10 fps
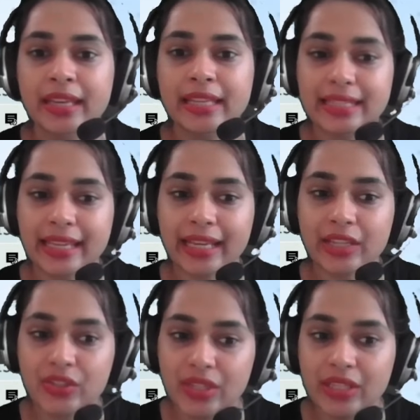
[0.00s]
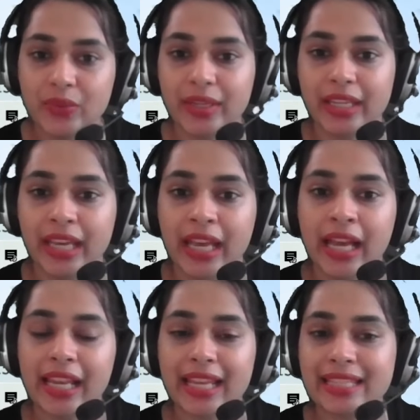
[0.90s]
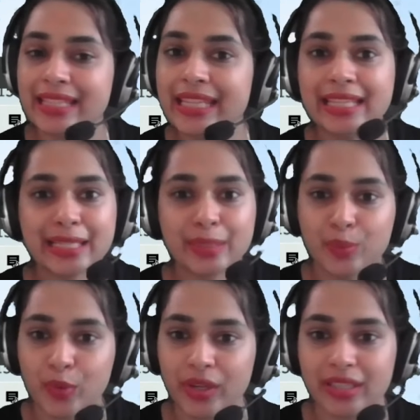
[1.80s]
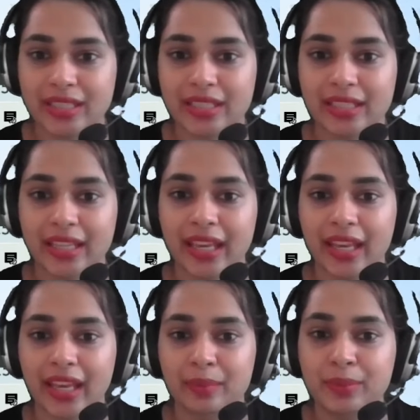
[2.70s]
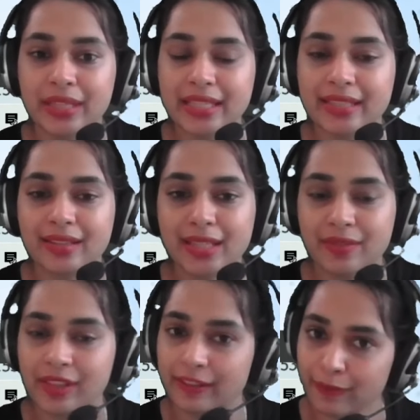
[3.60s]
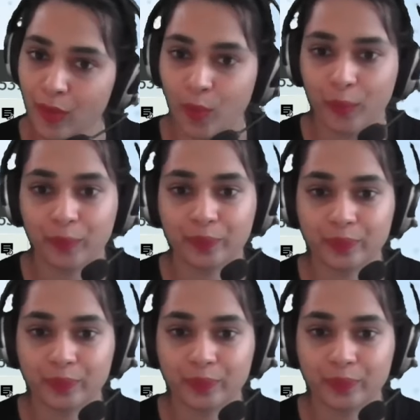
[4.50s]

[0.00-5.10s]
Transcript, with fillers: Second degree, like serious burns, blisters will form.